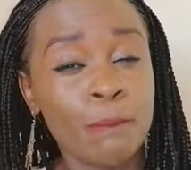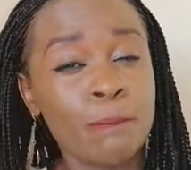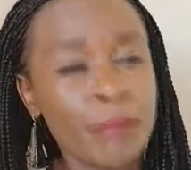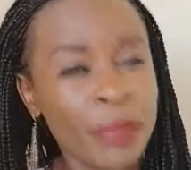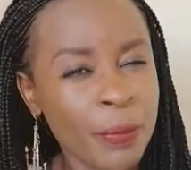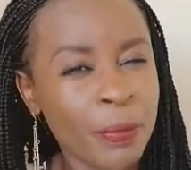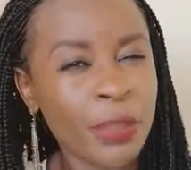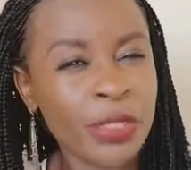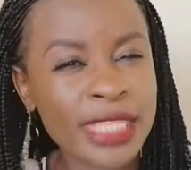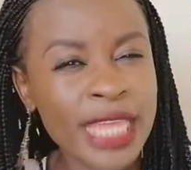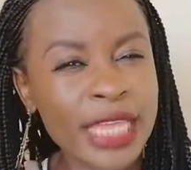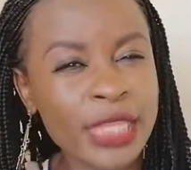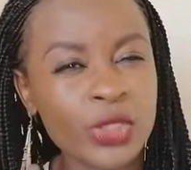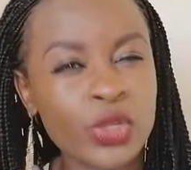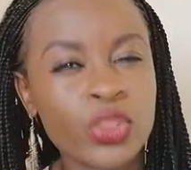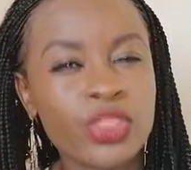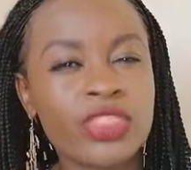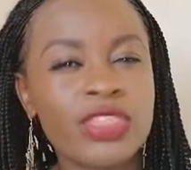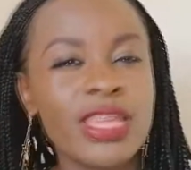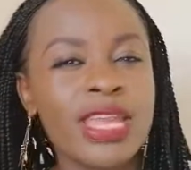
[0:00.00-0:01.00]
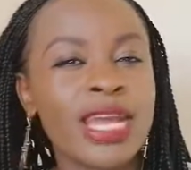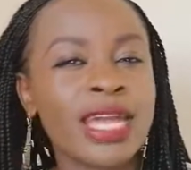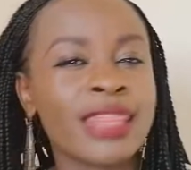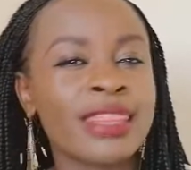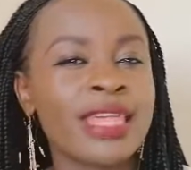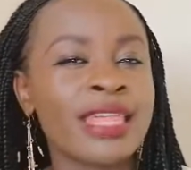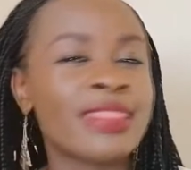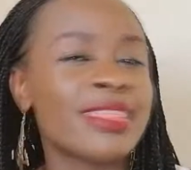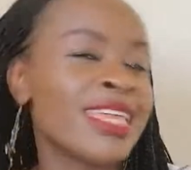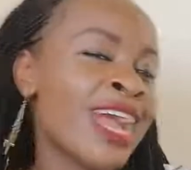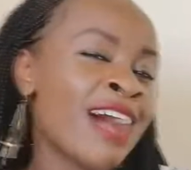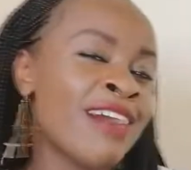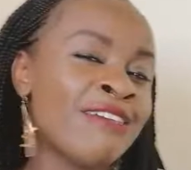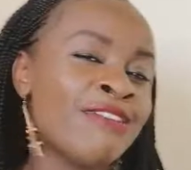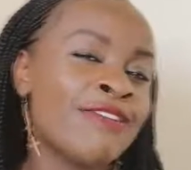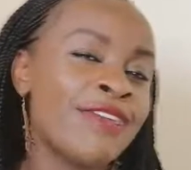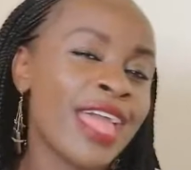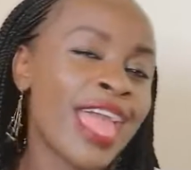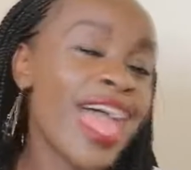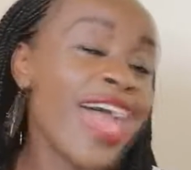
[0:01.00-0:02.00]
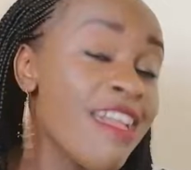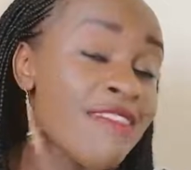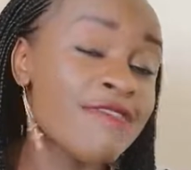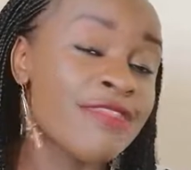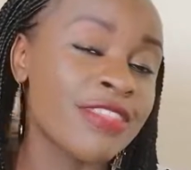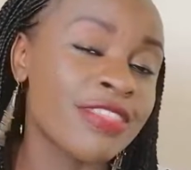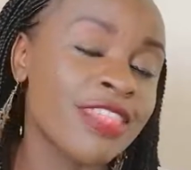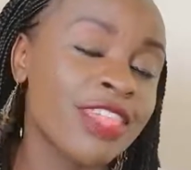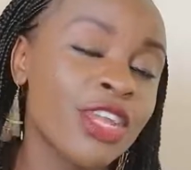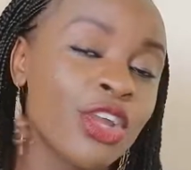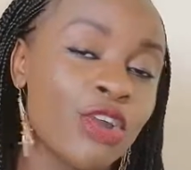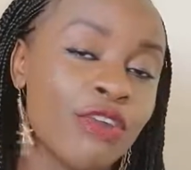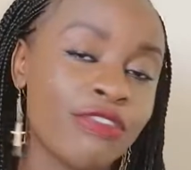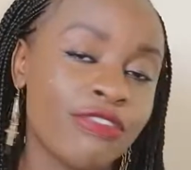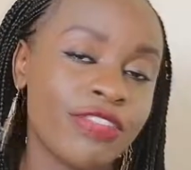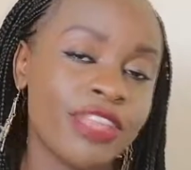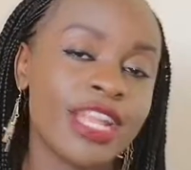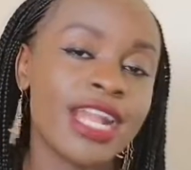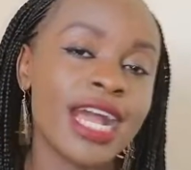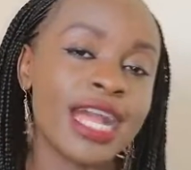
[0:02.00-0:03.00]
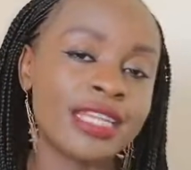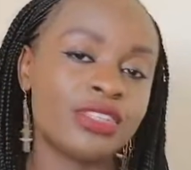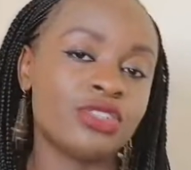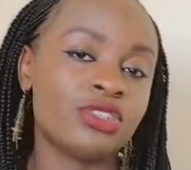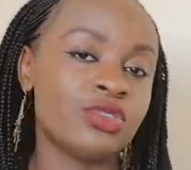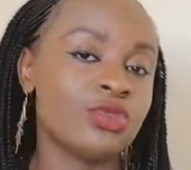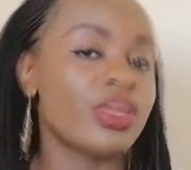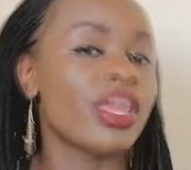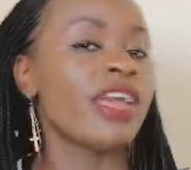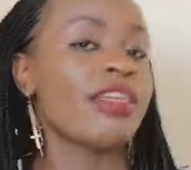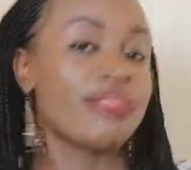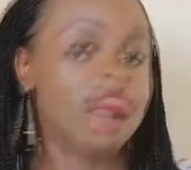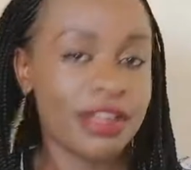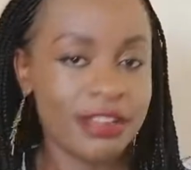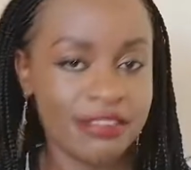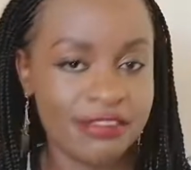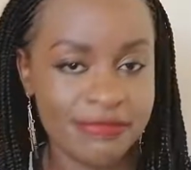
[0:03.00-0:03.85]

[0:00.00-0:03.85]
people tend to think that they have everything all figured together.